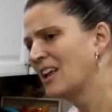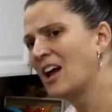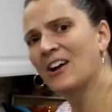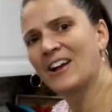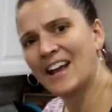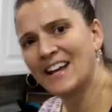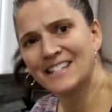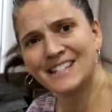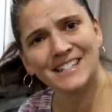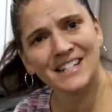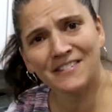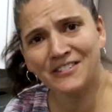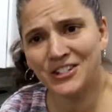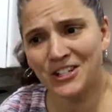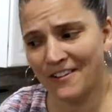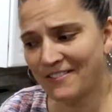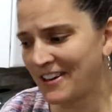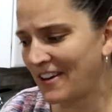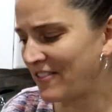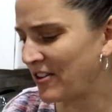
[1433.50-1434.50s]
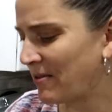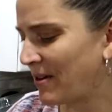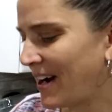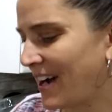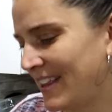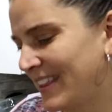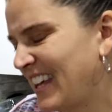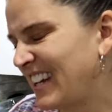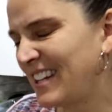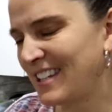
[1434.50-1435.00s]
Okay, stuff shoved everywhere.
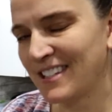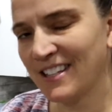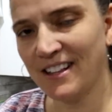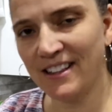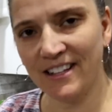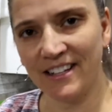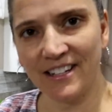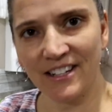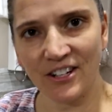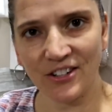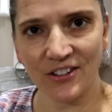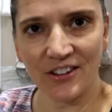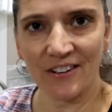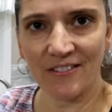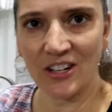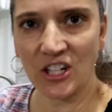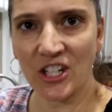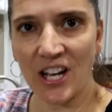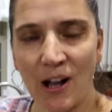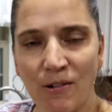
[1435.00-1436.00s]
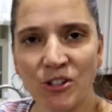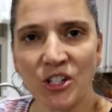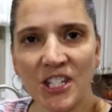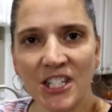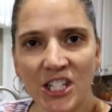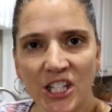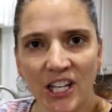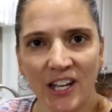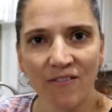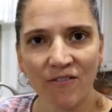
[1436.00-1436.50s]
That needs a cleaning under there eventually. I was
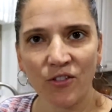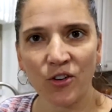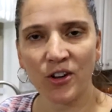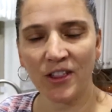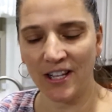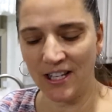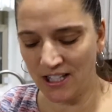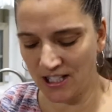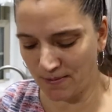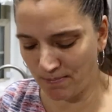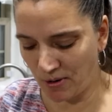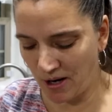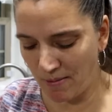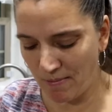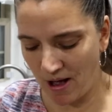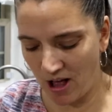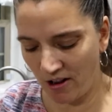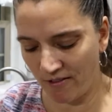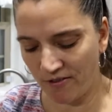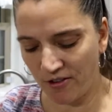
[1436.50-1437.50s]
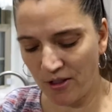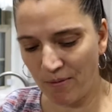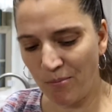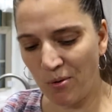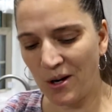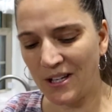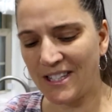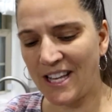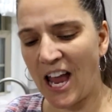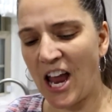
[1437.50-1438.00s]
just looking for the spray bottle for the
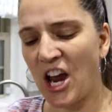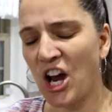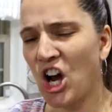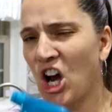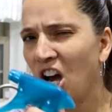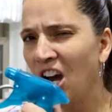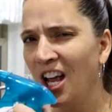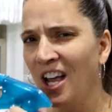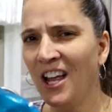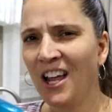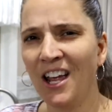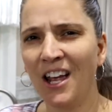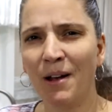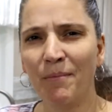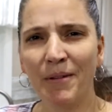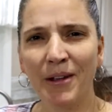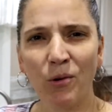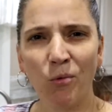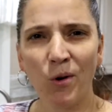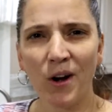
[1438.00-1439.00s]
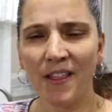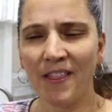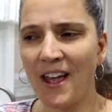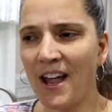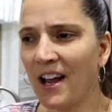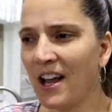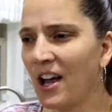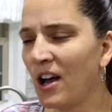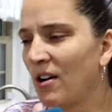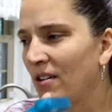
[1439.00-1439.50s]
boys' hair. I'm like, where did
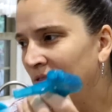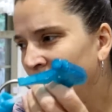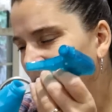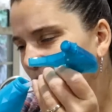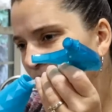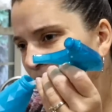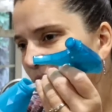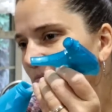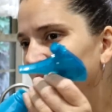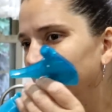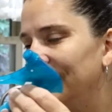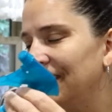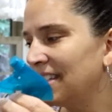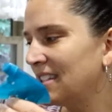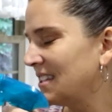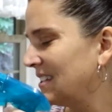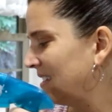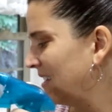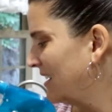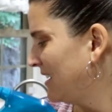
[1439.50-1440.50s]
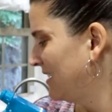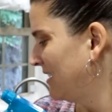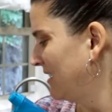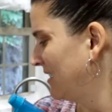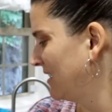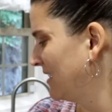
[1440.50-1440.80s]
that go? This is it.